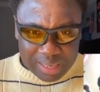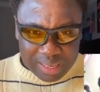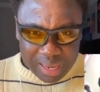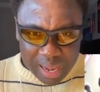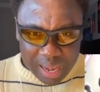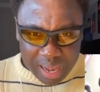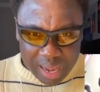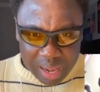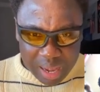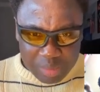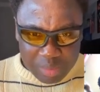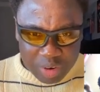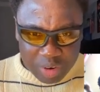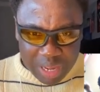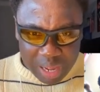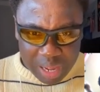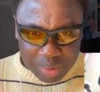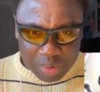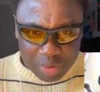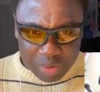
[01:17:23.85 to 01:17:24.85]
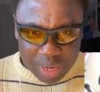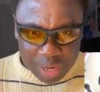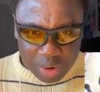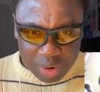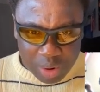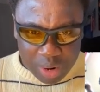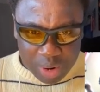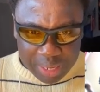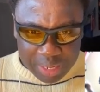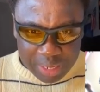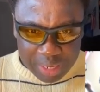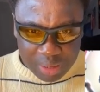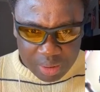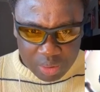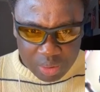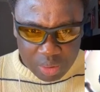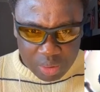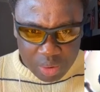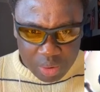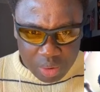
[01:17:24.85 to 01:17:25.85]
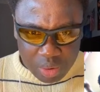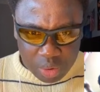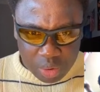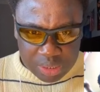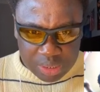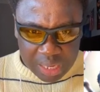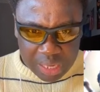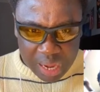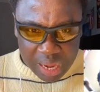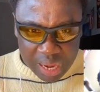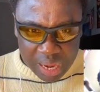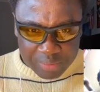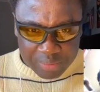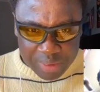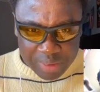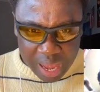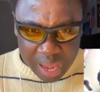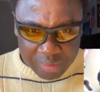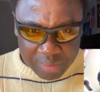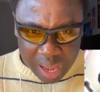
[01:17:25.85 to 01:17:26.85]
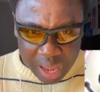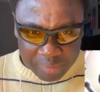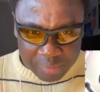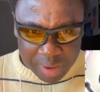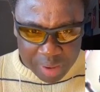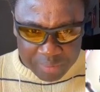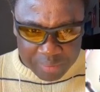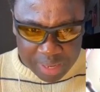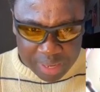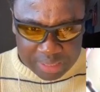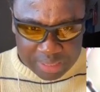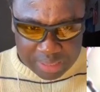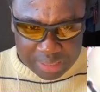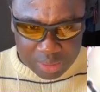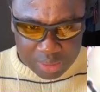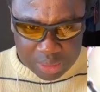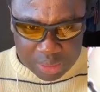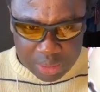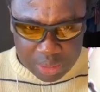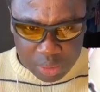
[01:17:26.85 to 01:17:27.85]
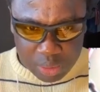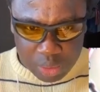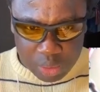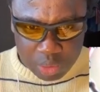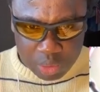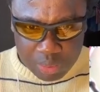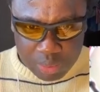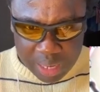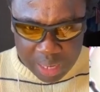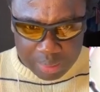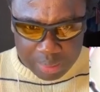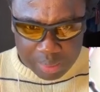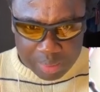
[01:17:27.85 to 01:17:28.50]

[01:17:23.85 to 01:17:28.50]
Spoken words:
I mean, you know, oh, say, have a versus, oh, say, oh, Dubai.